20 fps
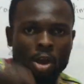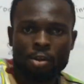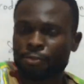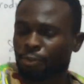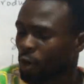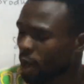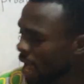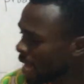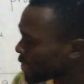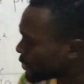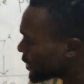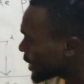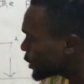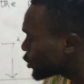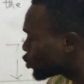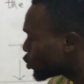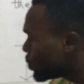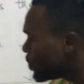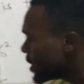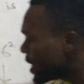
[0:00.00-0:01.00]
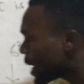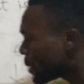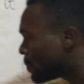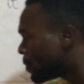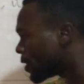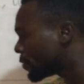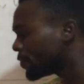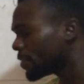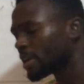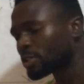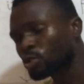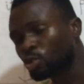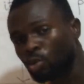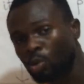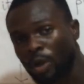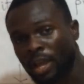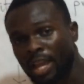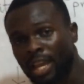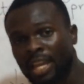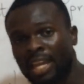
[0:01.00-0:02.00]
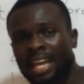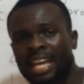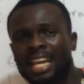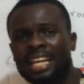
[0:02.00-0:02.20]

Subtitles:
For 100 to be a perfect square,